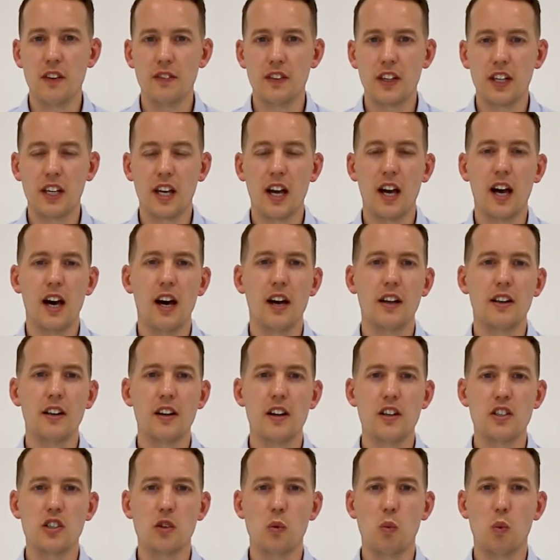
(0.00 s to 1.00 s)
of the
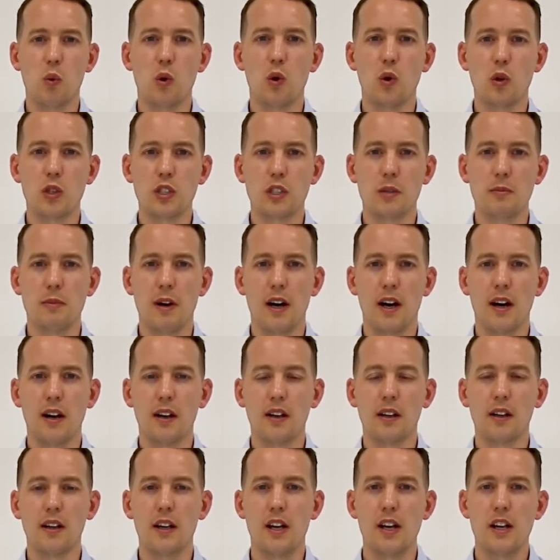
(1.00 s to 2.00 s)
card as a
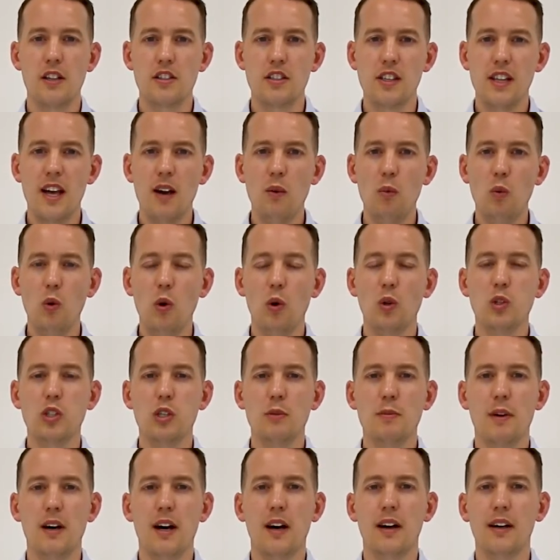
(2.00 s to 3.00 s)
watermark. So that
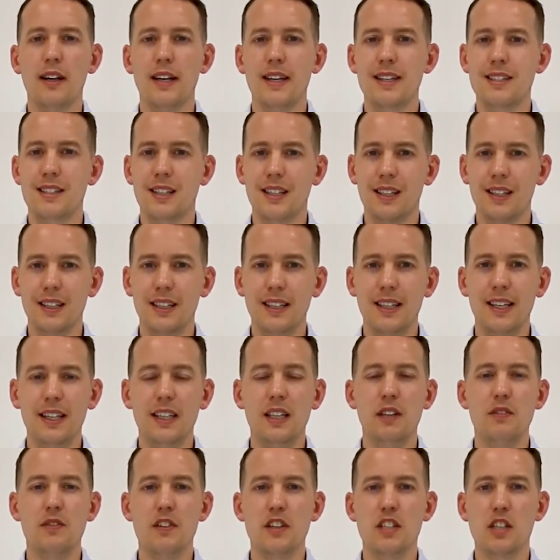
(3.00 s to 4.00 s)
watermark is
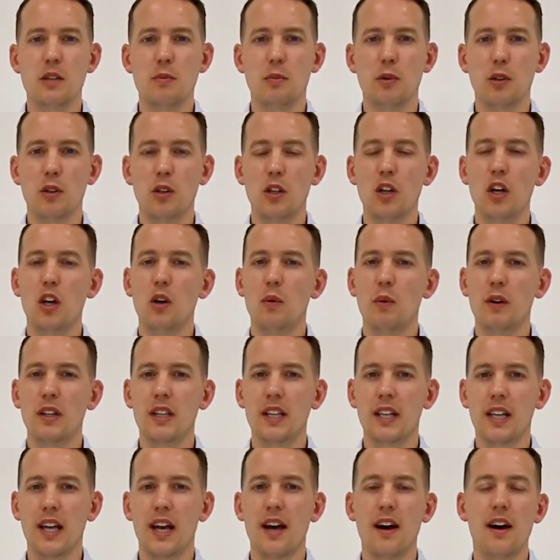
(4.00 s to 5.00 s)
clearly visible when
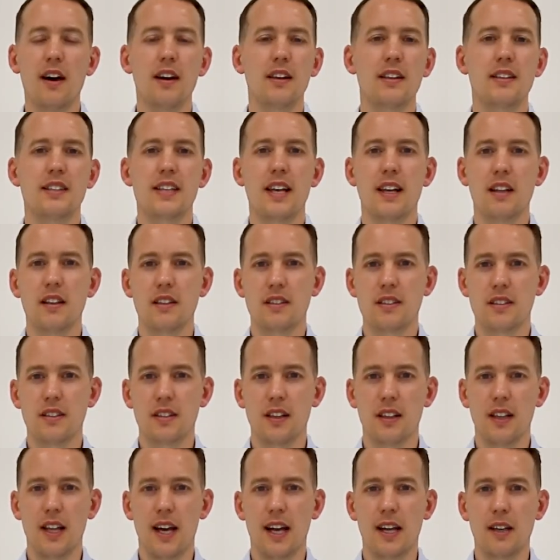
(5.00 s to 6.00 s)
the card is held to
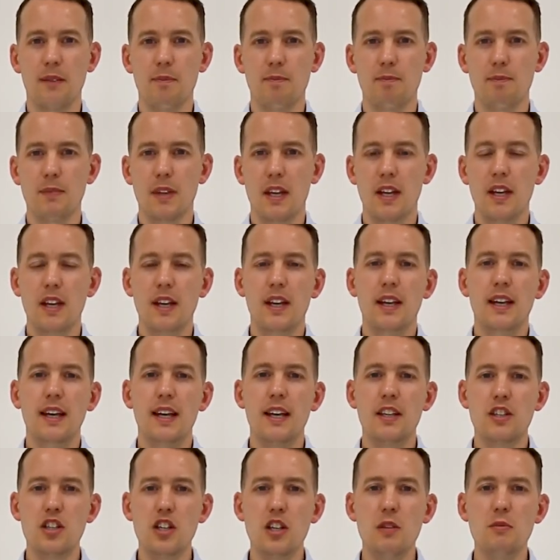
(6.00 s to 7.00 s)
the light.
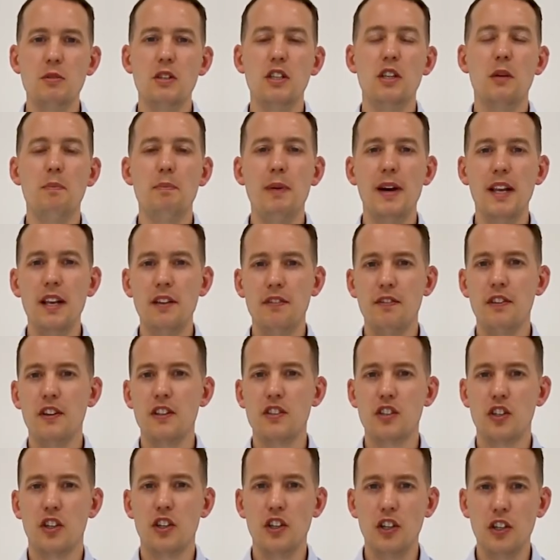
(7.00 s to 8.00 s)
In terms of the
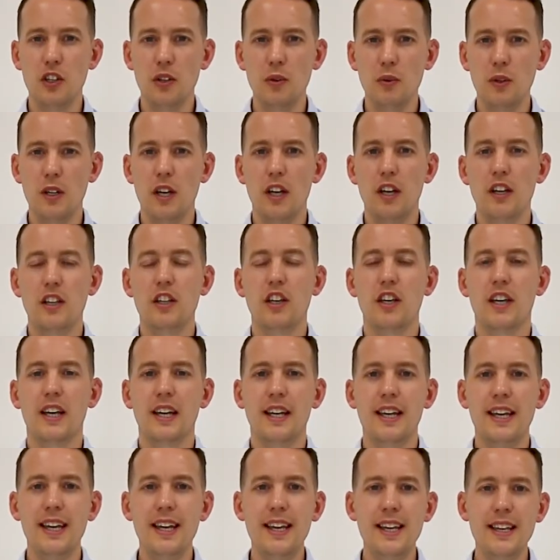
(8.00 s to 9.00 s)
benefit to you, you
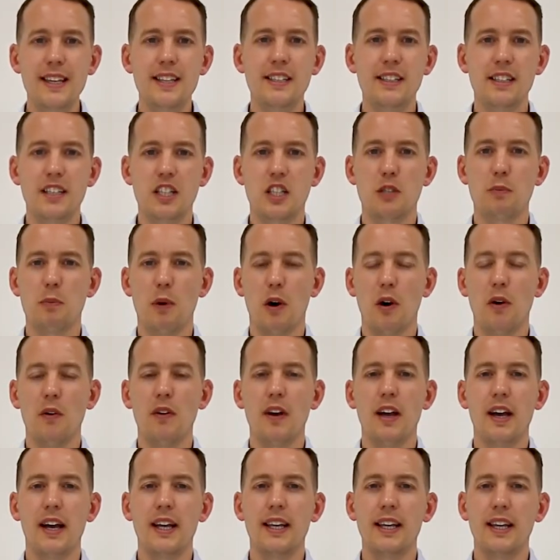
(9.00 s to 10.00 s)
can easily
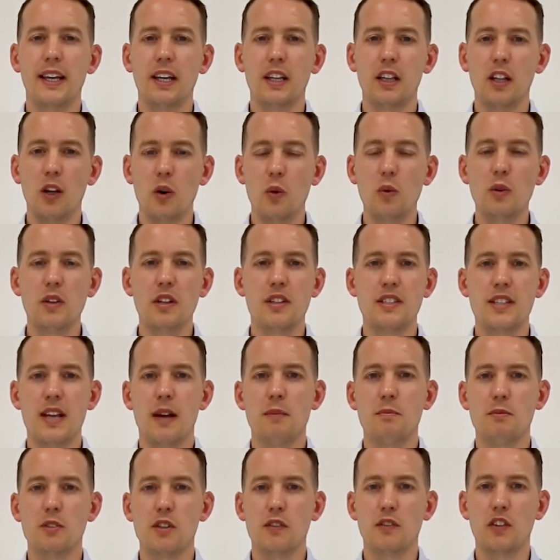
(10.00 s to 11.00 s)
spot any cloned
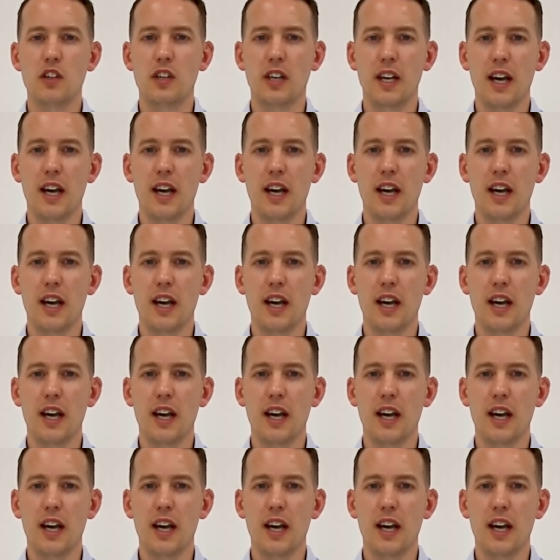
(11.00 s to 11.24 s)
attempts of your